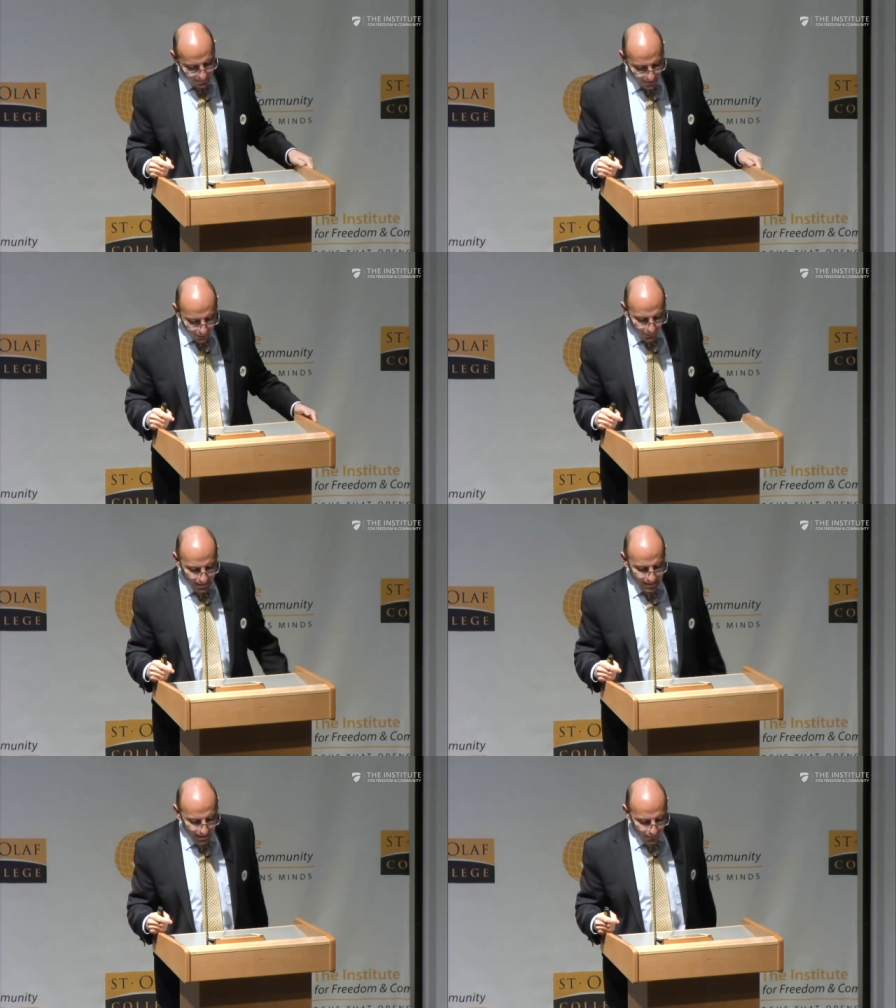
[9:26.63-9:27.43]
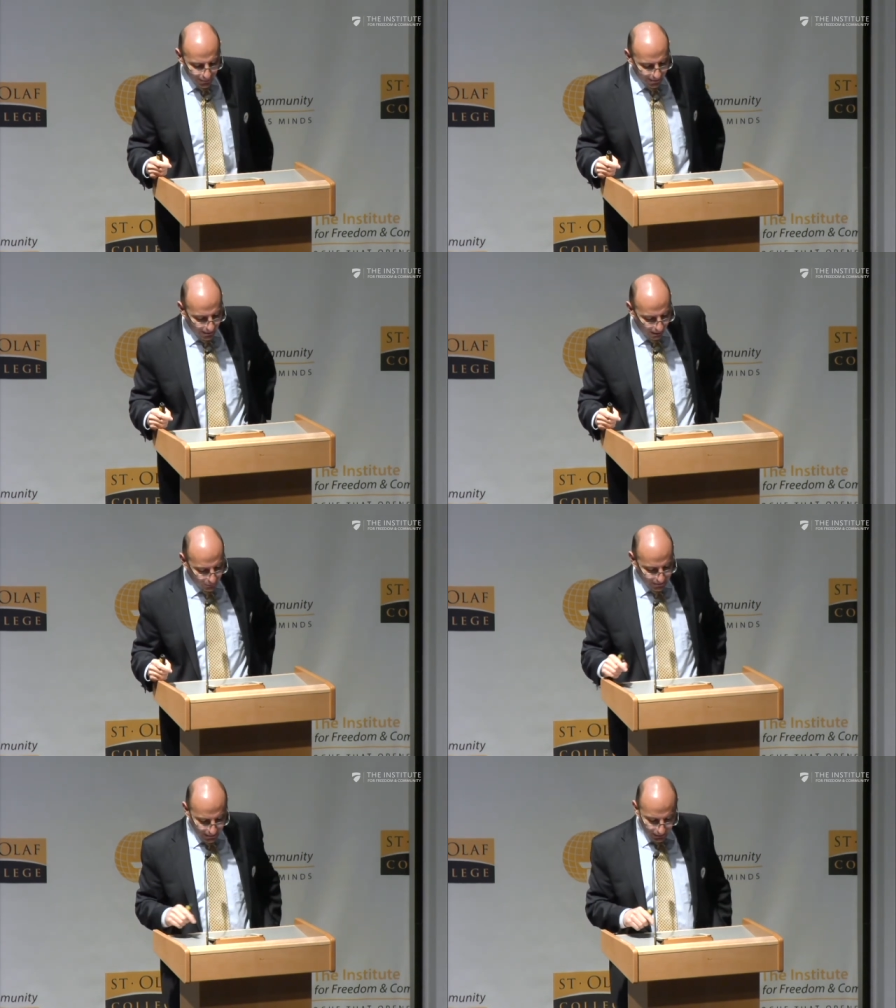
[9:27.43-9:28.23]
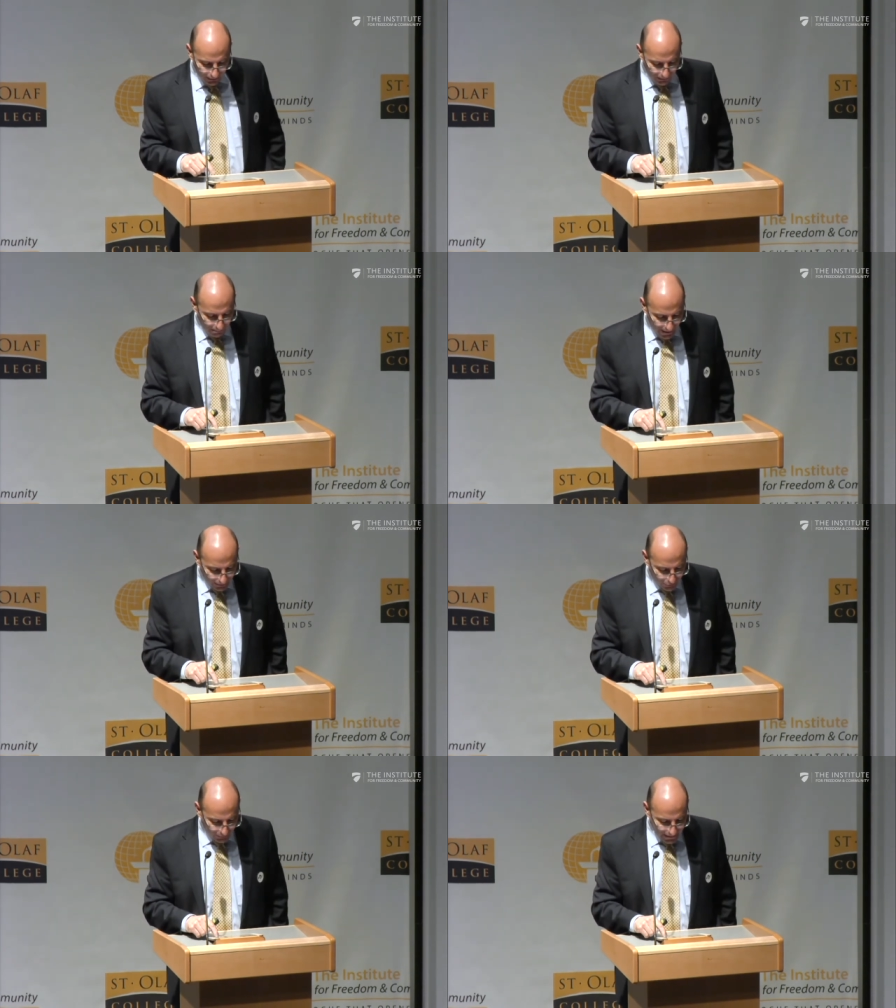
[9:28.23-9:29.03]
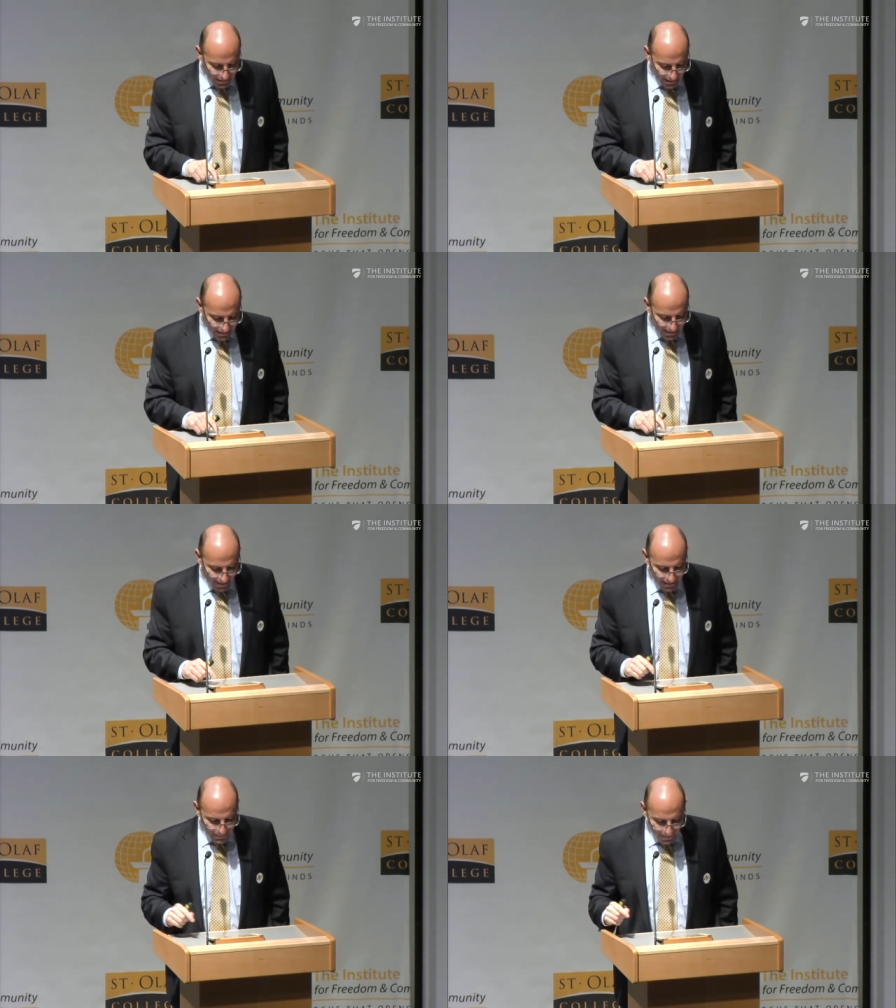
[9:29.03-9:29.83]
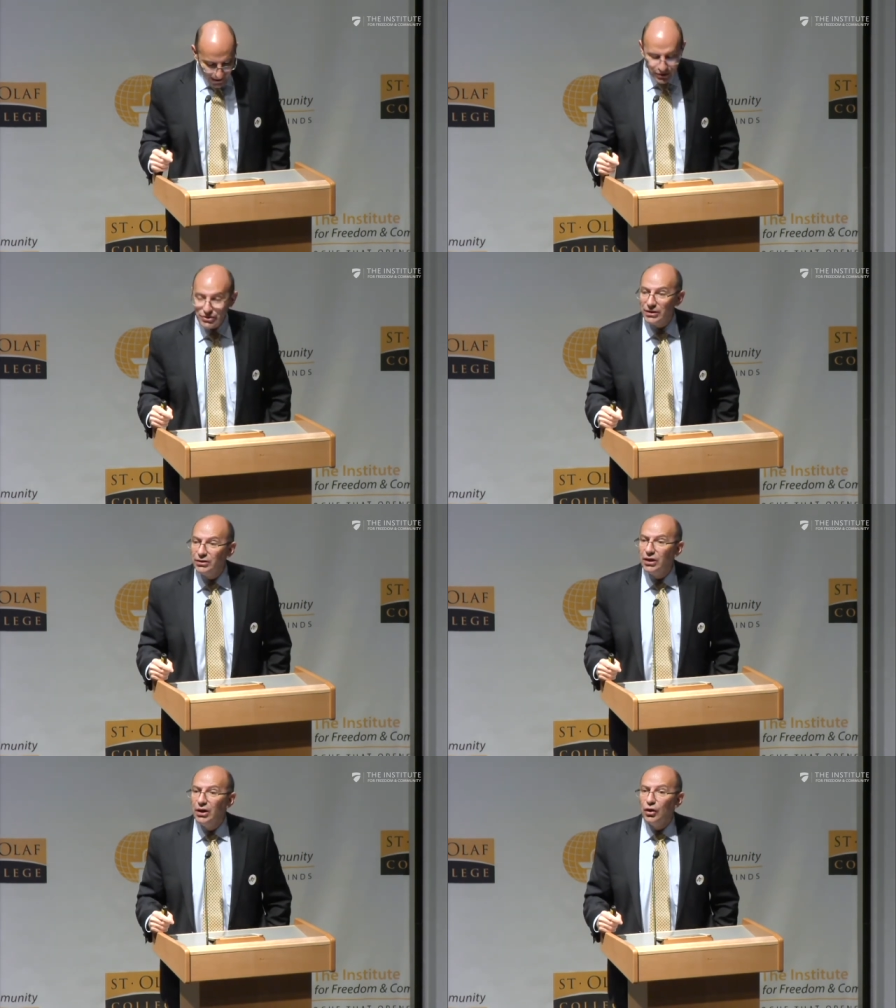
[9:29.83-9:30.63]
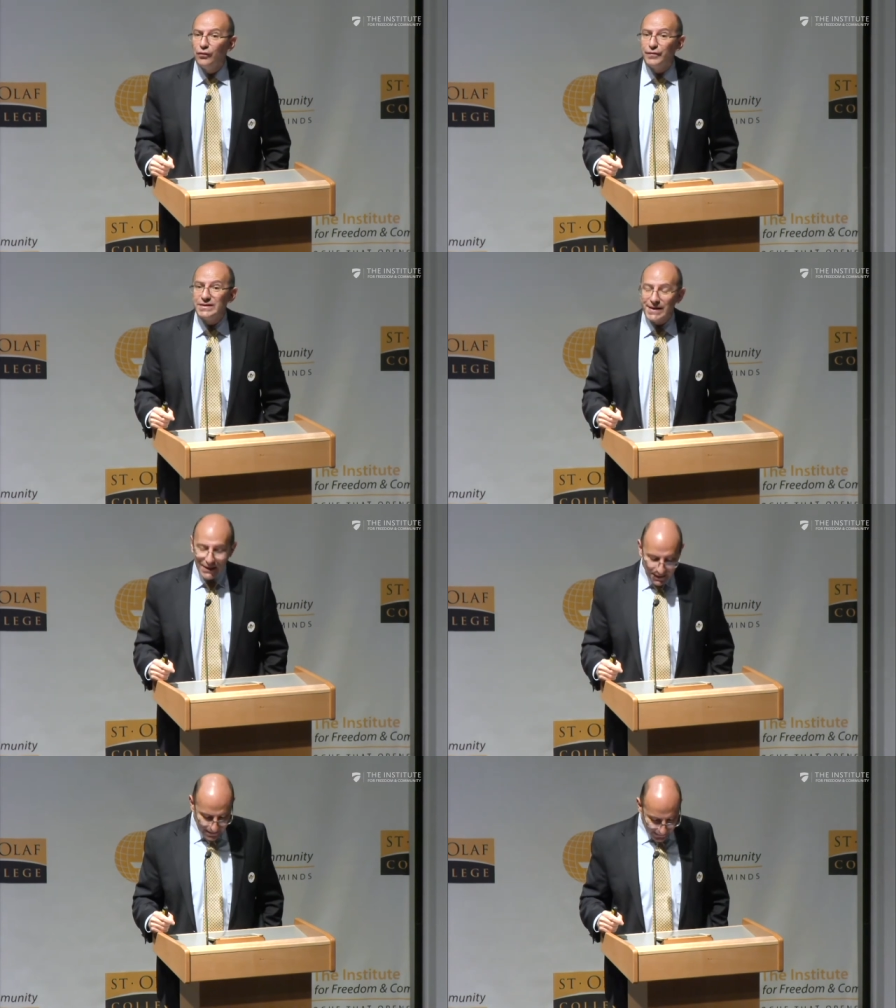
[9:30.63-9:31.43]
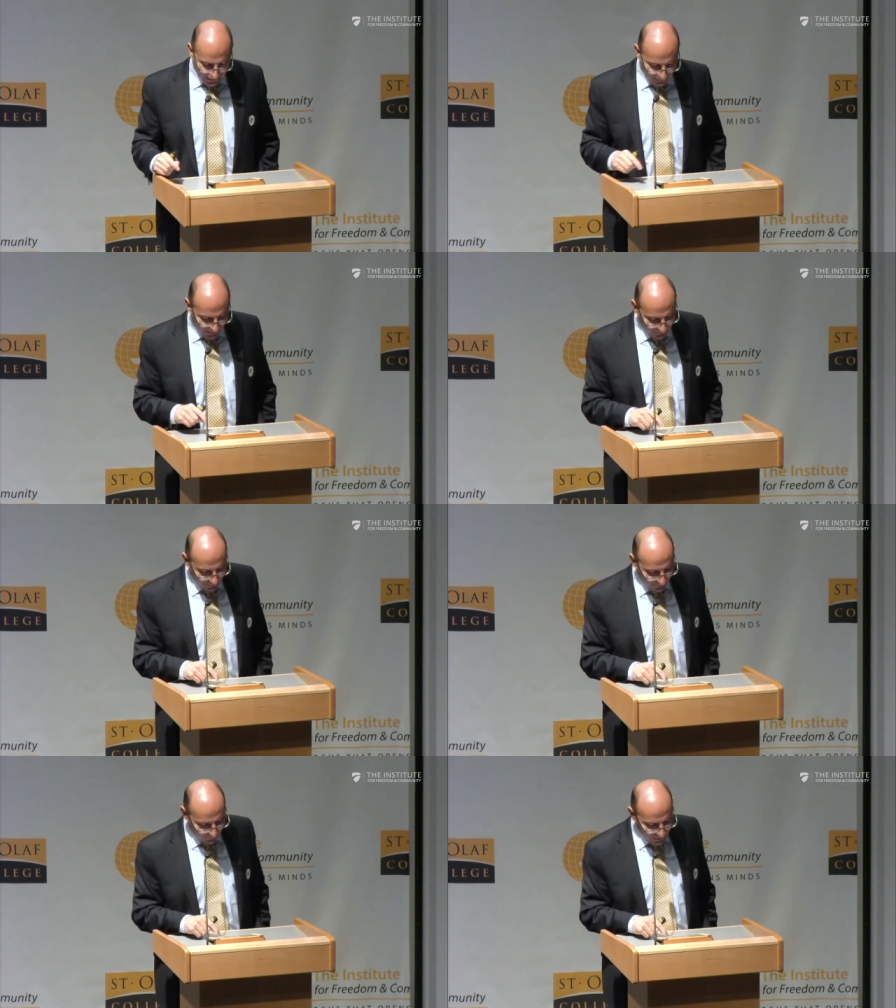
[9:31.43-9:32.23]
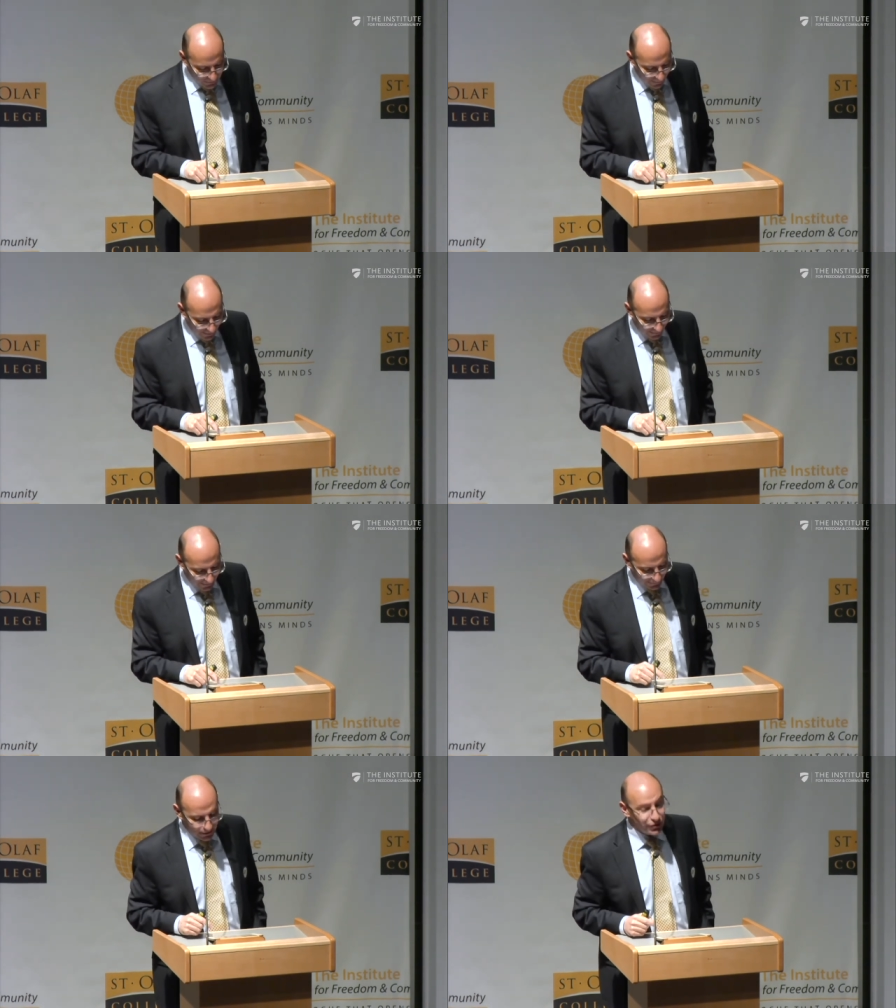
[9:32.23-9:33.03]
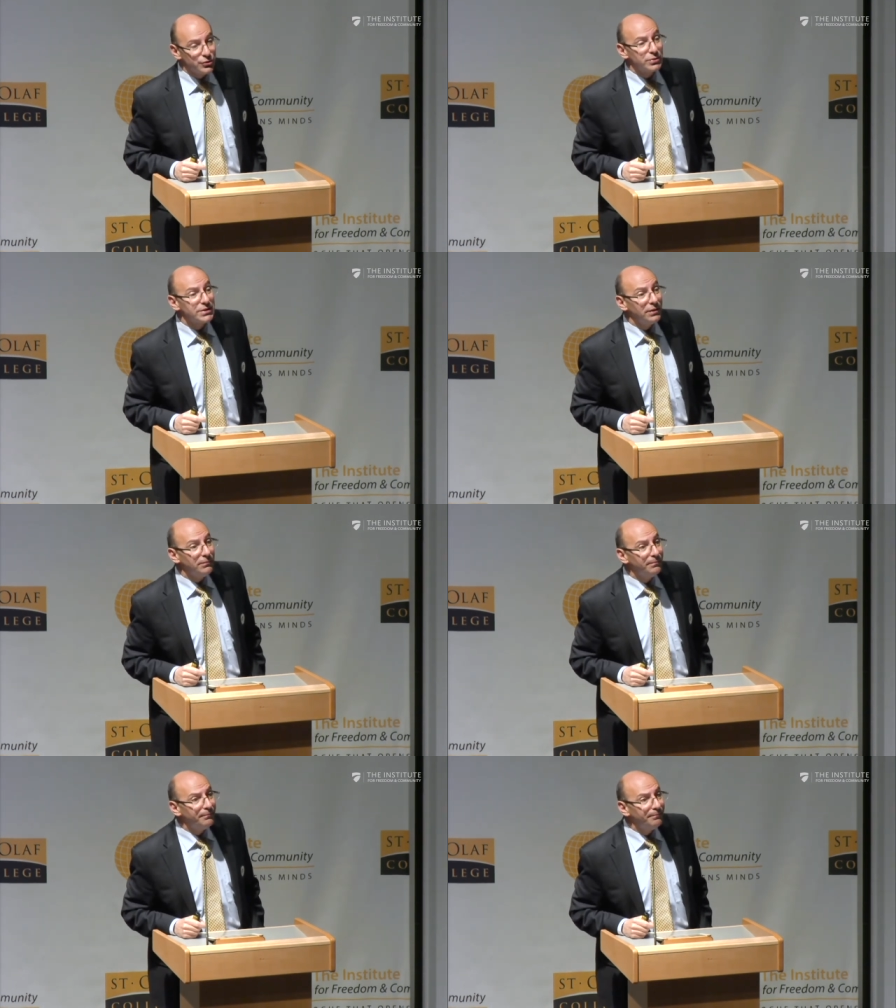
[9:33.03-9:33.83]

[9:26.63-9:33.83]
the UN Security Council met to discuss the expansion of Israeli settlement in the West Bank and East Jerusalem.